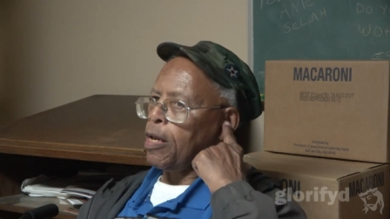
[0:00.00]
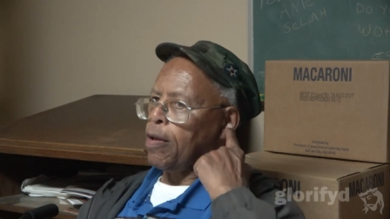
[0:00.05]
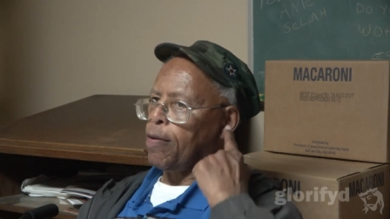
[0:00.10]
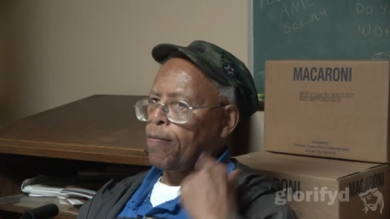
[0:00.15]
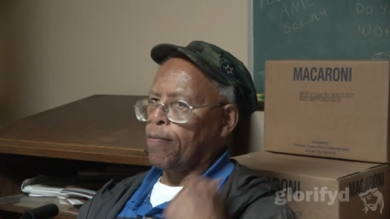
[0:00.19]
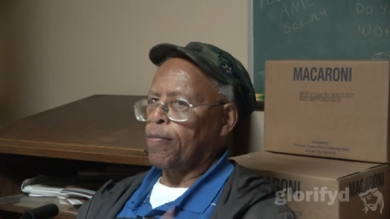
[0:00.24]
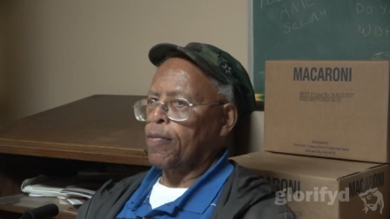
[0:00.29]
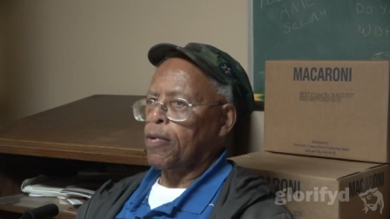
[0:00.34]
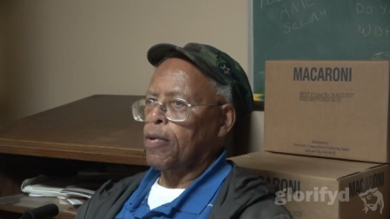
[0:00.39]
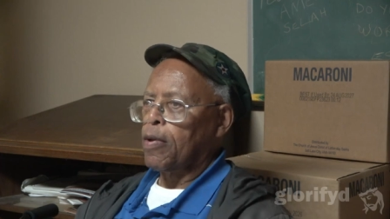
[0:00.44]

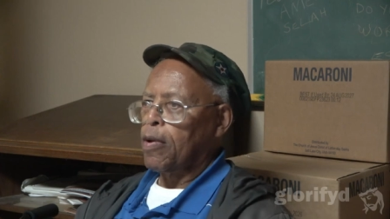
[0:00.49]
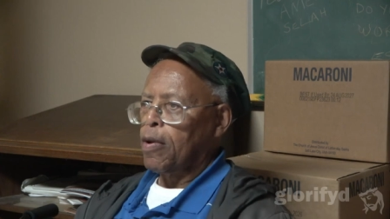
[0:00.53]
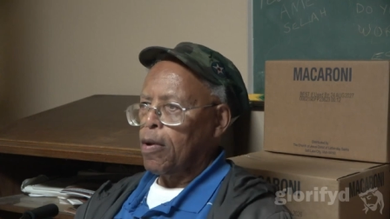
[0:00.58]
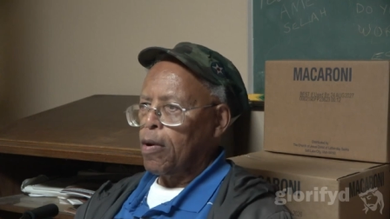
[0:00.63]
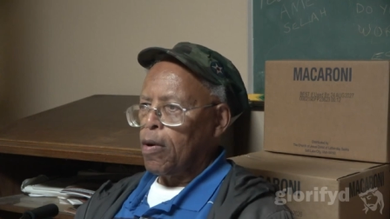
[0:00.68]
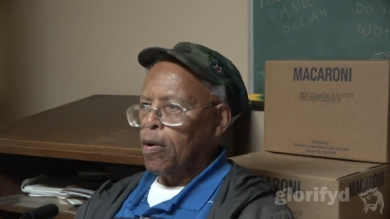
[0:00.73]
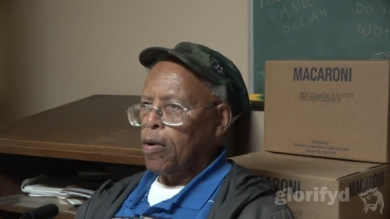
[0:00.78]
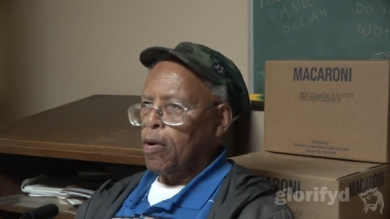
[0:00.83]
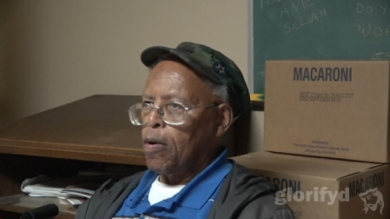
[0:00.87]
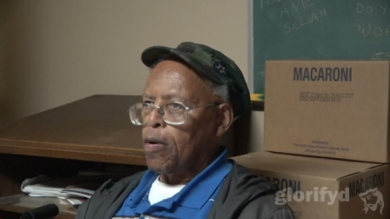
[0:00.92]
Right,
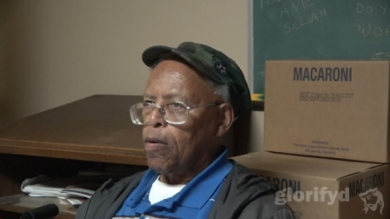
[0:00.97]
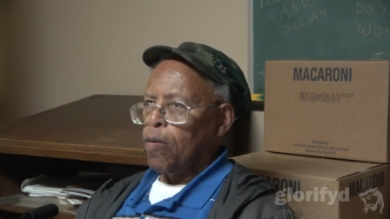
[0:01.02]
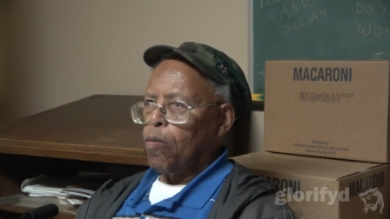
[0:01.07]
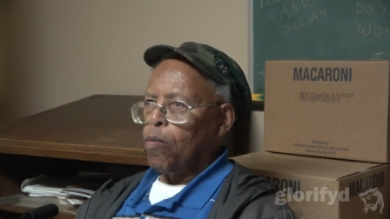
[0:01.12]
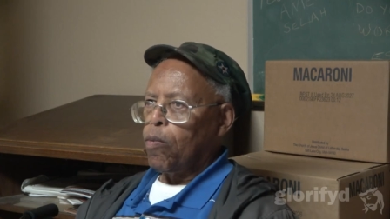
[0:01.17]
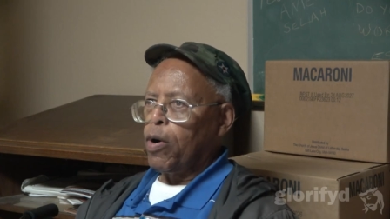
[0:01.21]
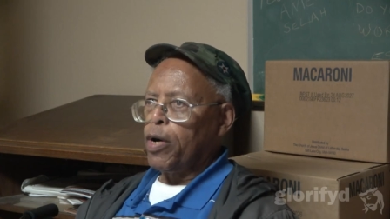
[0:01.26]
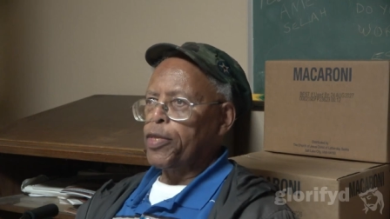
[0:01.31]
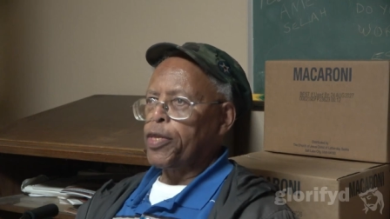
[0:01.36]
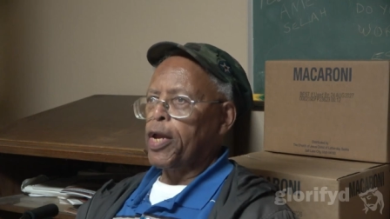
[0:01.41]
it's
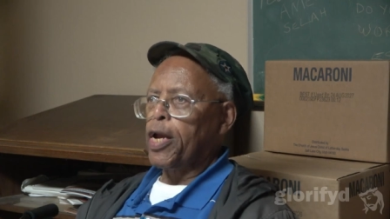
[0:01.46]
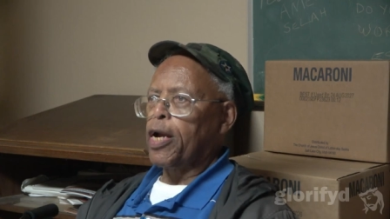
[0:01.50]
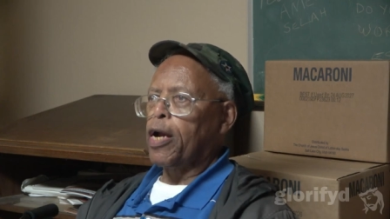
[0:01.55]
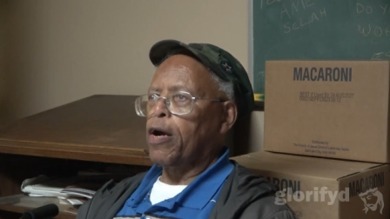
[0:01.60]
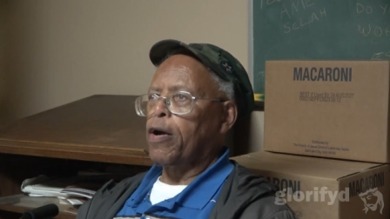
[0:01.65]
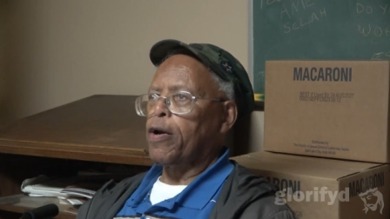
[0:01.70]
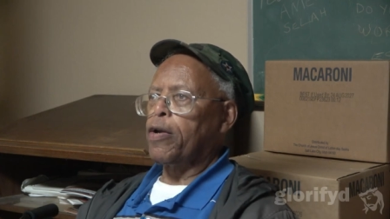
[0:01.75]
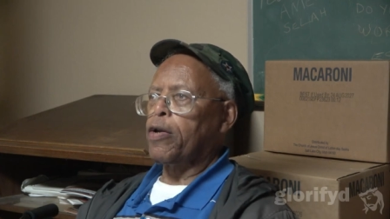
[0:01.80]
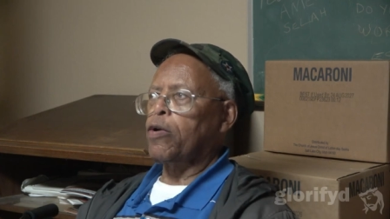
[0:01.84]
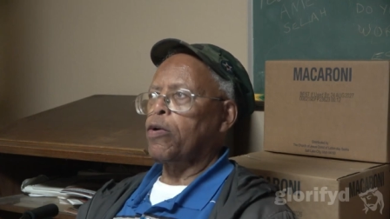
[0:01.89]
feeling. What they're
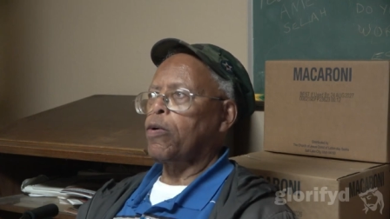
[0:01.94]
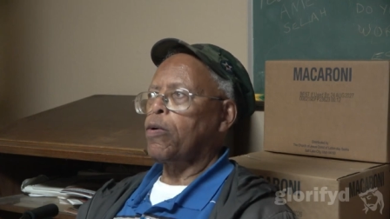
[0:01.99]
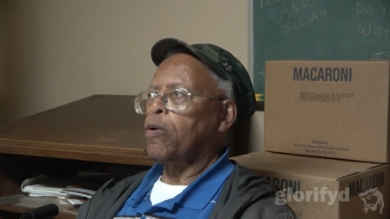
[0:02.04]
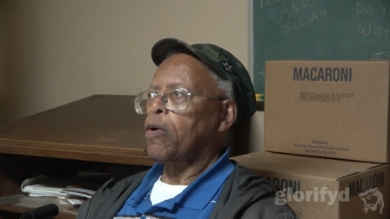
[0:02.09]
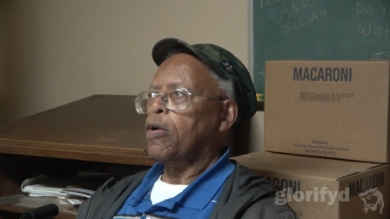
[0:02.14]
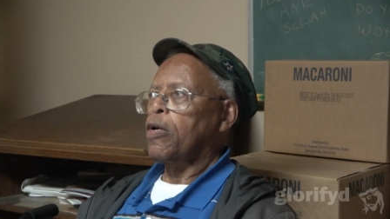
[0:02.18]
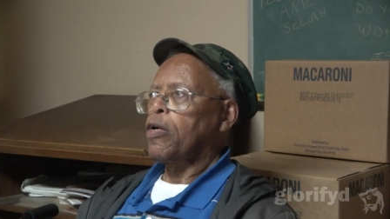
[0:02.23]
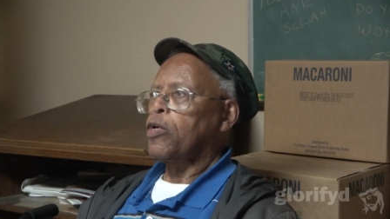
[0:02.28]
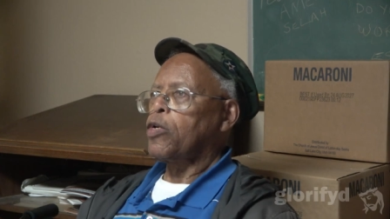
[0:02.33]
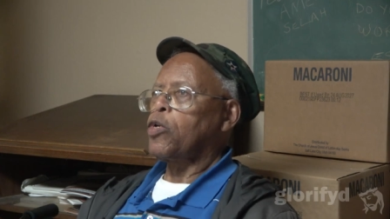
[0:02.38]
going to
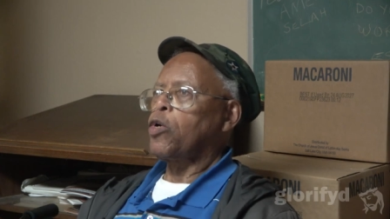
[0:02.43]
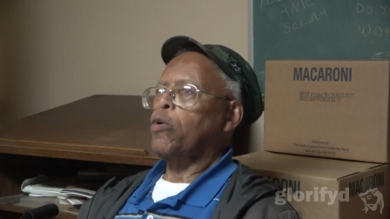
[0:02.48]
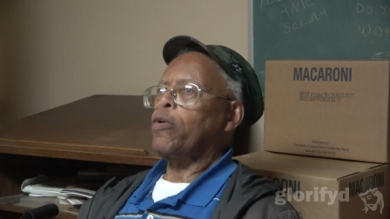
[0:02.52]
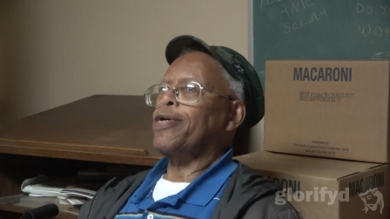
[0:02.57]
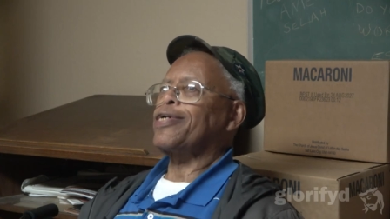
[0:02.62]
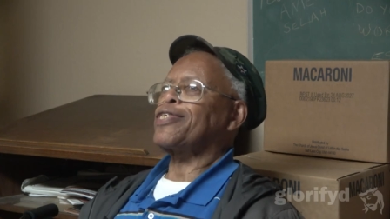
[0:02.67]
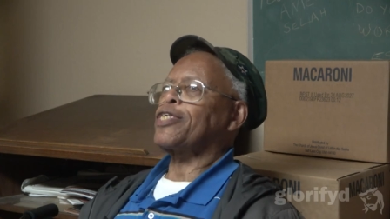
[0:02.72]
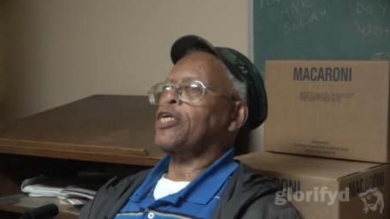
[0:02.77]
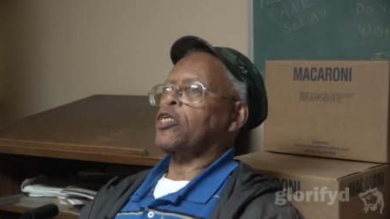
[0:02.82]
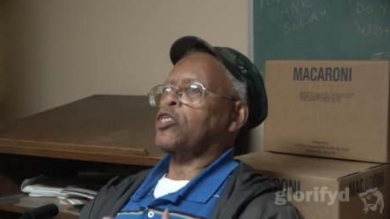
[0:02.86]
do
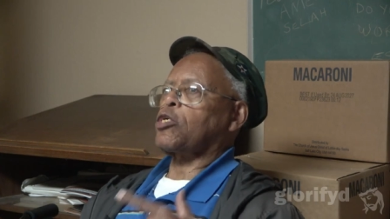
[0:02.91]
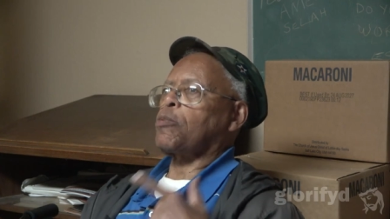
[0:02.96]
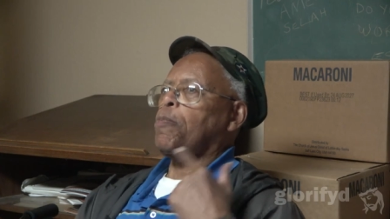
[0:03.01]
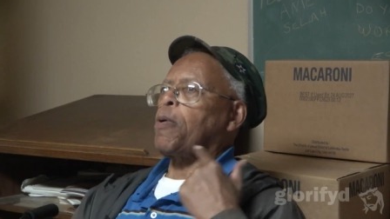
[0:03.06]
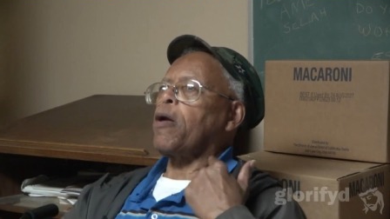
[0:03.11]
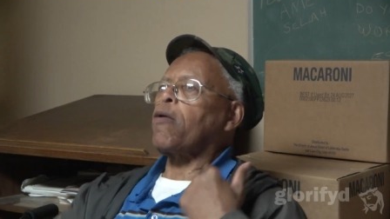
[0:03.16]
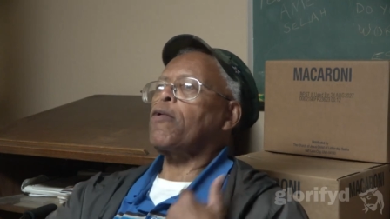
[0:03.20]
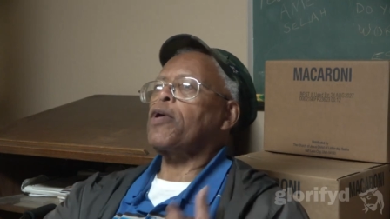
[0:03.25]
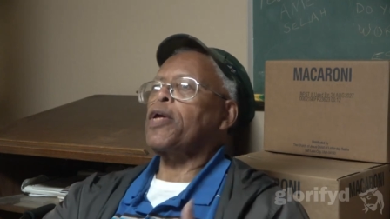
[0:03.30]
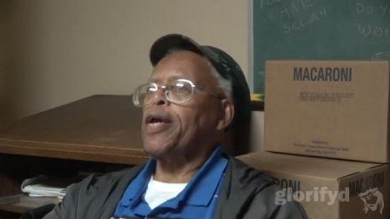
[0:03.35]
is
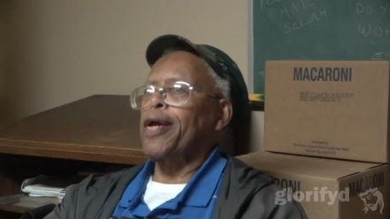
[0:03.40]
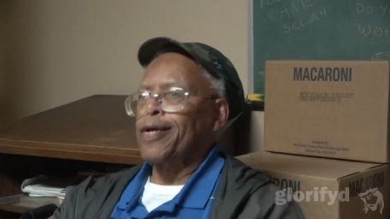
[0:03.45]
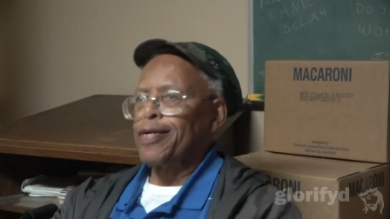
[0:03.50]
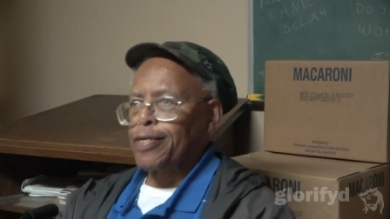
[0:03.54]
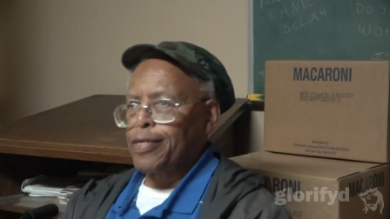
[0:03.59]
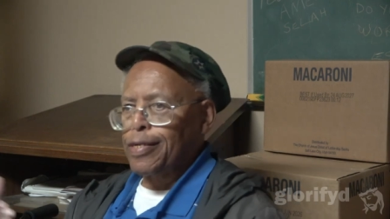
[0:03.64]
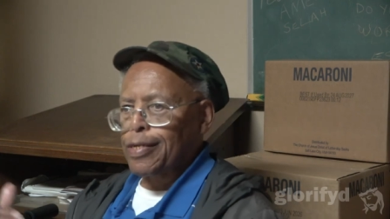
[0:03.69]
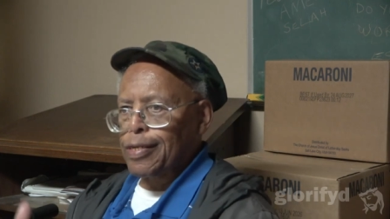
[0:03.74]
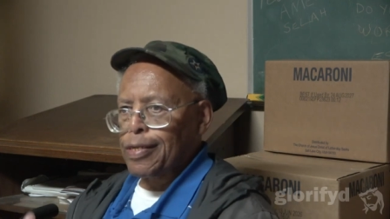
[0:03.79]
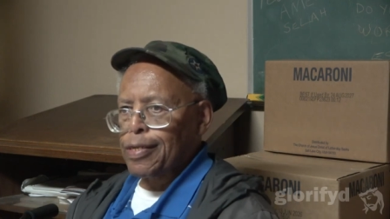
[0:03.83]

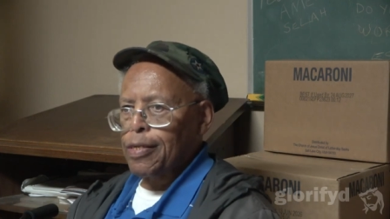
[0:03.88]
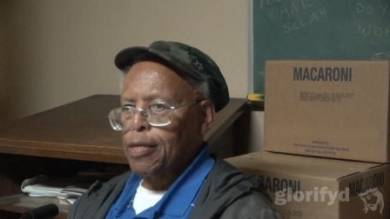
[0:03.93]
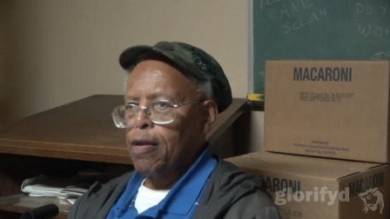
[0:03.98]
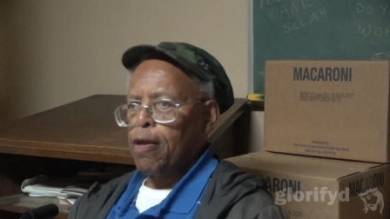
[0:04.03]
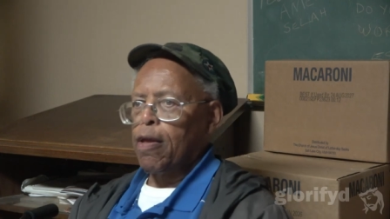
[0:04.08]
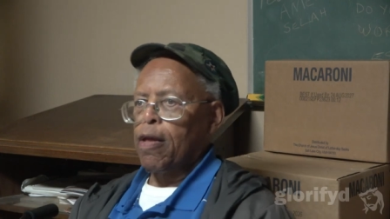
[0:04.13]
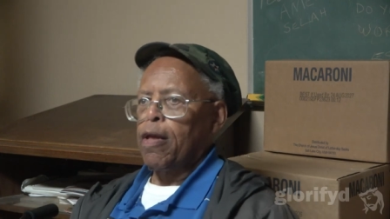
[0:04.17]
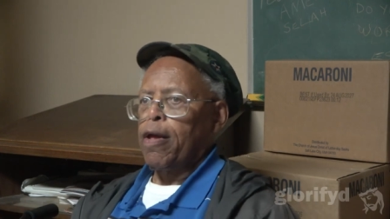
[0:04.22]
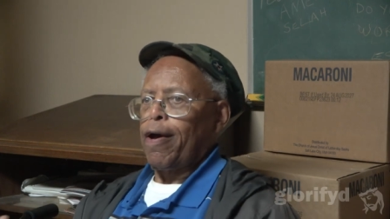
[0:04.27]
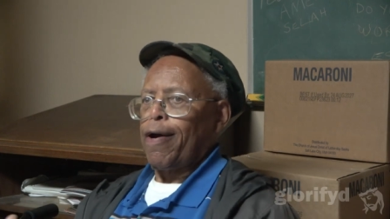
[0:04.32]
experience
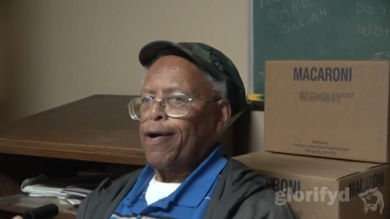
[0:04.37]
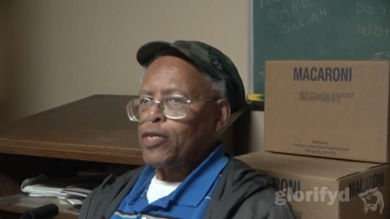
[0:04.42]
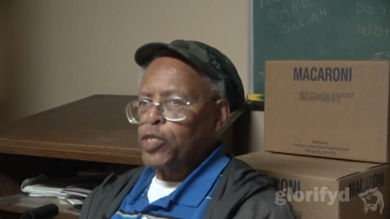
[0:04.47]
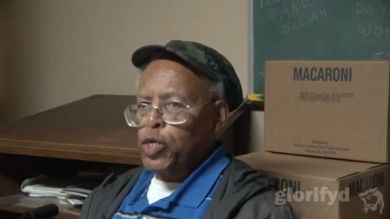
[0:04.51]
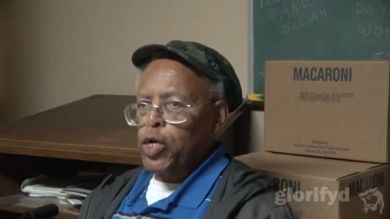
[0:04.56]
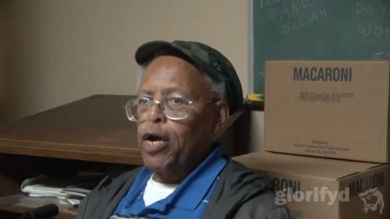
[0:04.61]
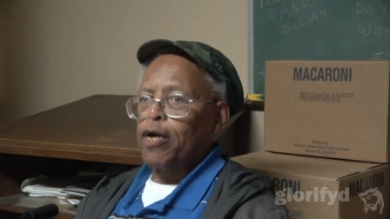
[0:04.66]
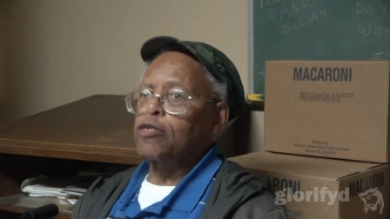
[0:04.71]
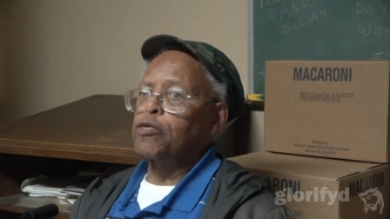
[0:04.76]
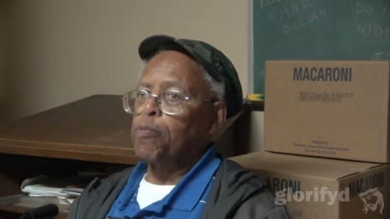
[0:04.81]
a
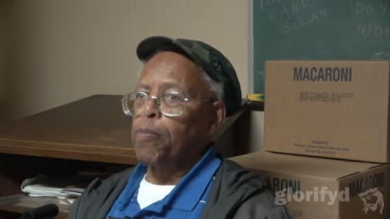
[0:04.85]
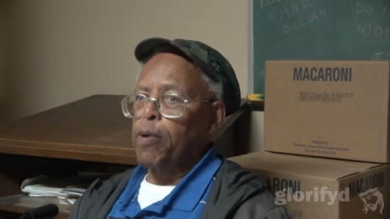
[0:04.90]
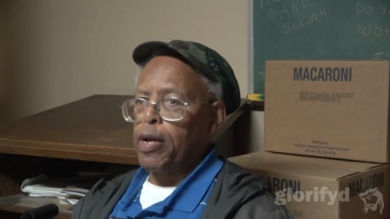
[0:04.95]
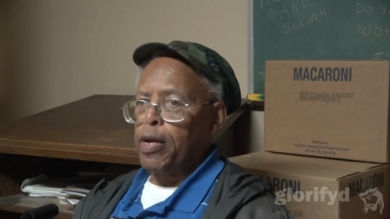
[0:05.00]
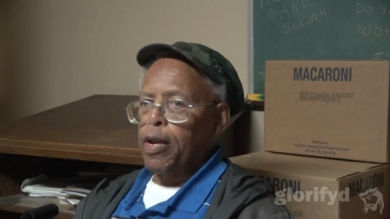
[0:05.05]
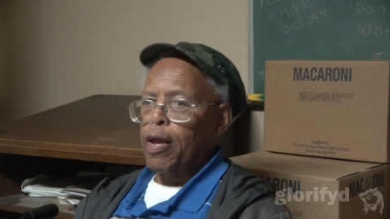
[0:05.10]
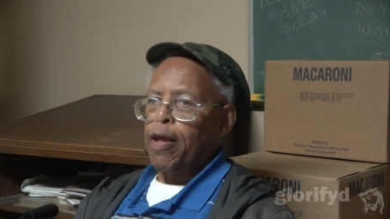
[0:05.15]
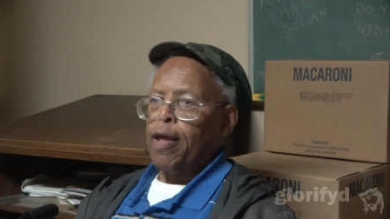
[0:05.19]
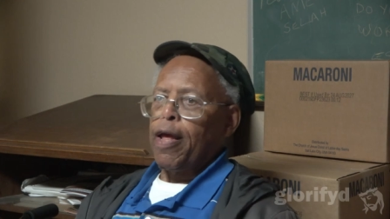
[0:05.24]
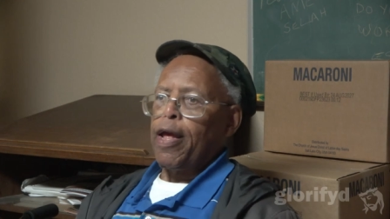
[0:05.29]

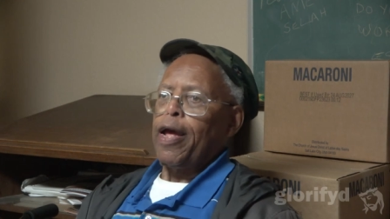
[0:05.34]
judgment